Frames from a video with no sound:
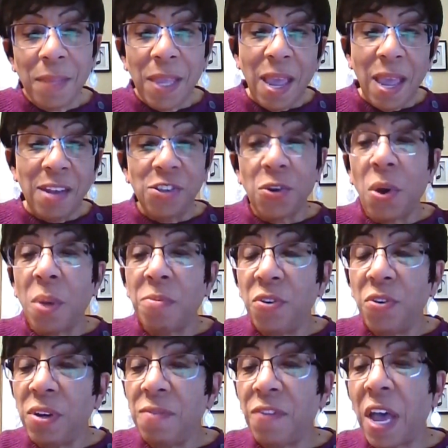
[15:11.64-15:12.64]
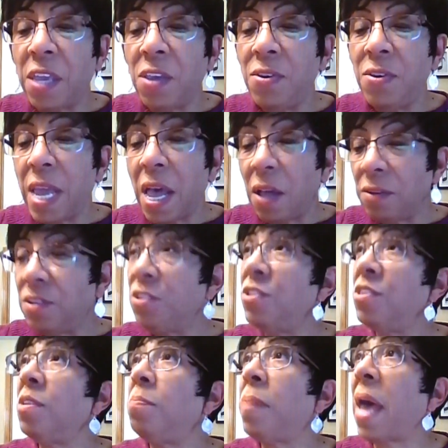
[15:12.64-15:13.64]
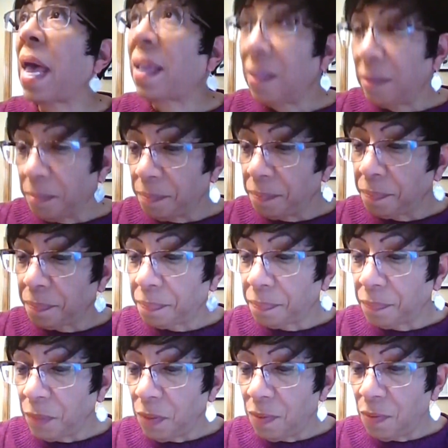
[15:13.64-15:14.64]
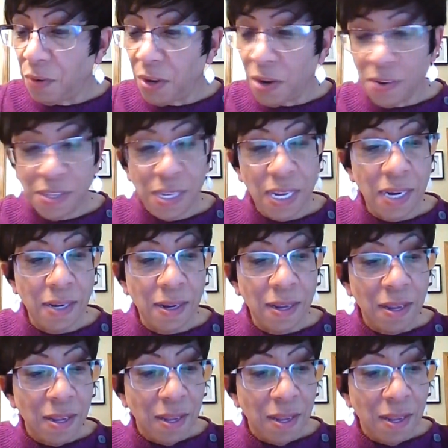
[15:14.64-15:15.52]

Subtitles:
And so I'm going to invite you now to sit back where you're seated.